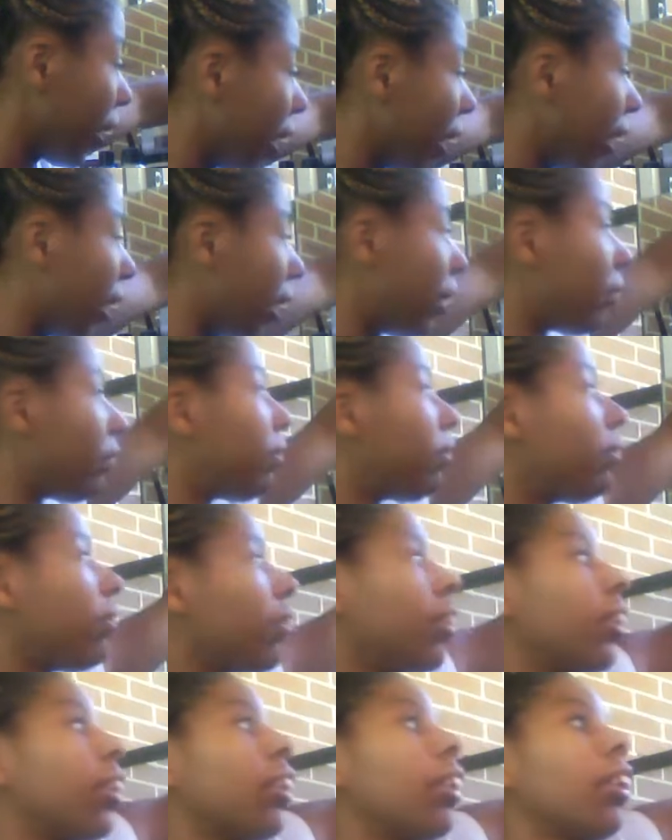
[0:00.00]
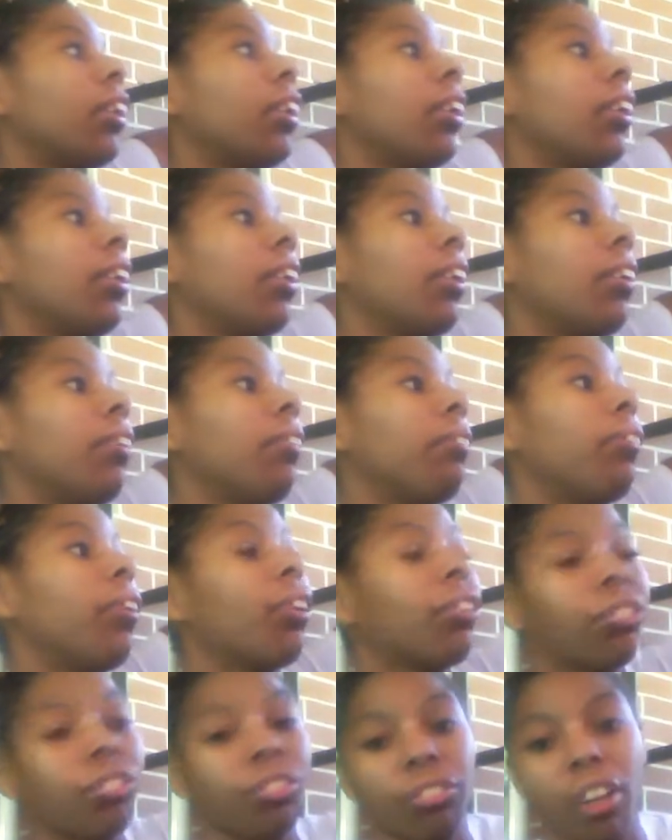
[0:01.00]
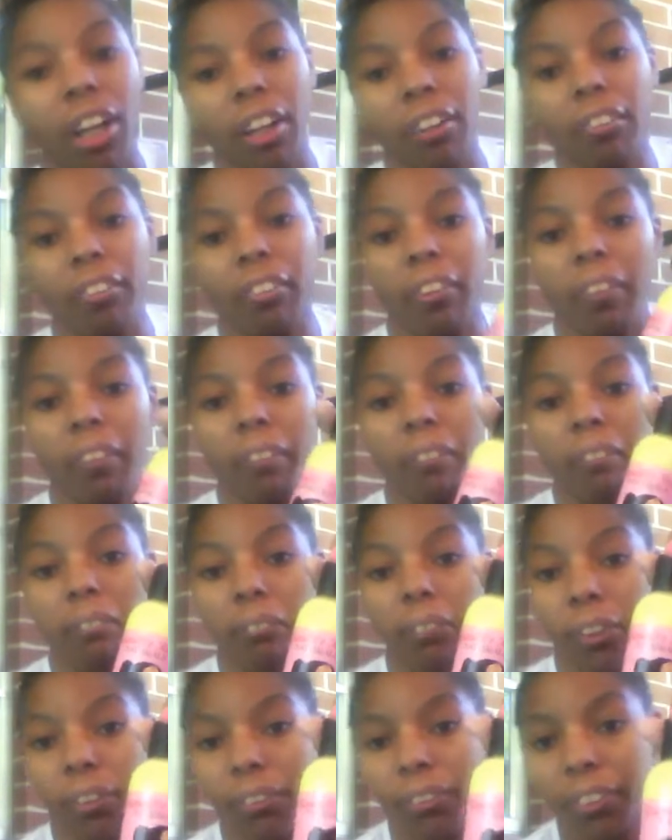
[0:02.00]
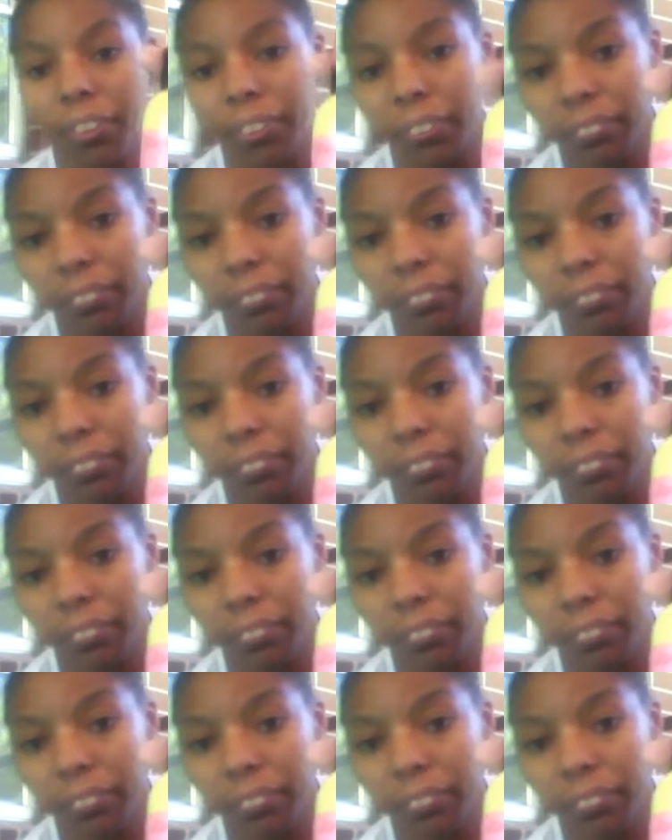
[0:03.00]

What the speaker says: got the moisturizer milk,